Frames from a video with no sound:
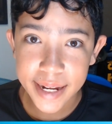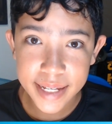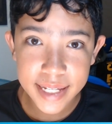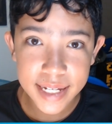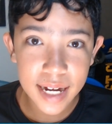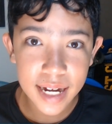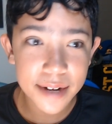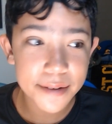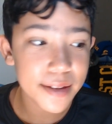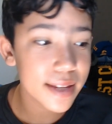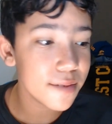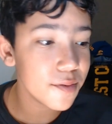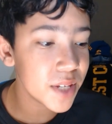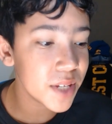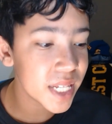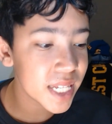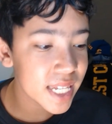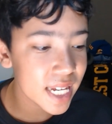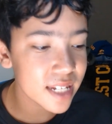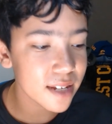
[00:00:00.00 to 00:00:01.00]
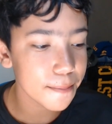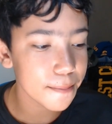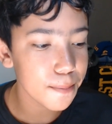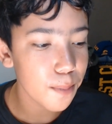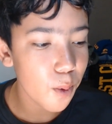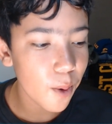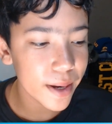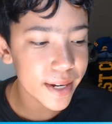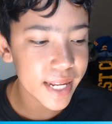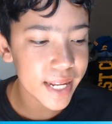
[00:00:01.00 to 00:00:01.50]
It was
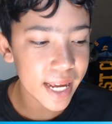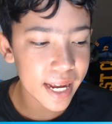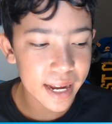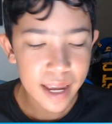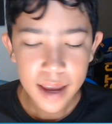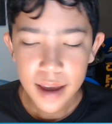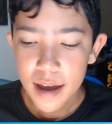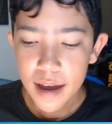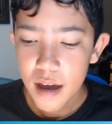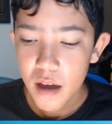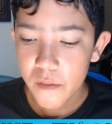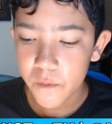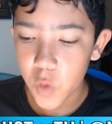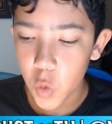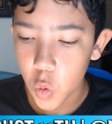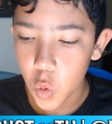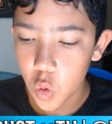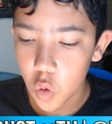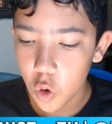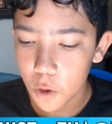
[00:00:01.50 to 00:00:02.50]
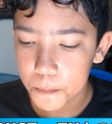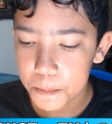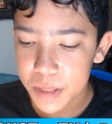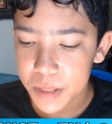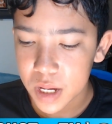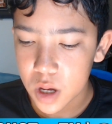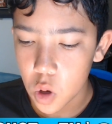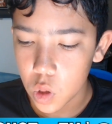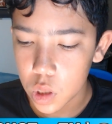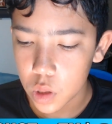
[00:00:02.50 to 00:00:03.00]
disappointing for
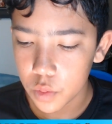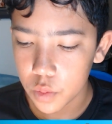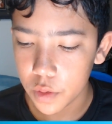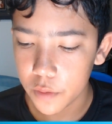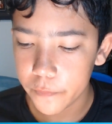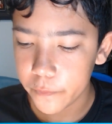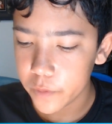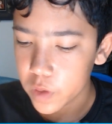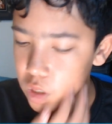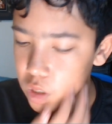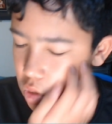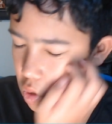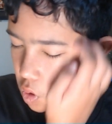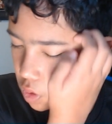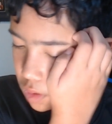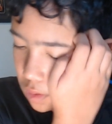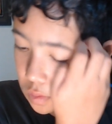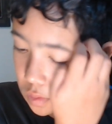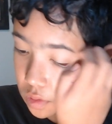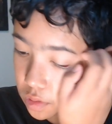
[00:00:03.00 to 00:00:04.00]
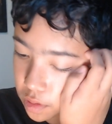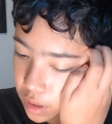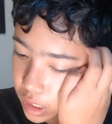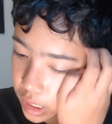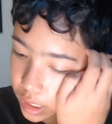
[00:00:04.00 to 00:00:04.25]
Collingwood.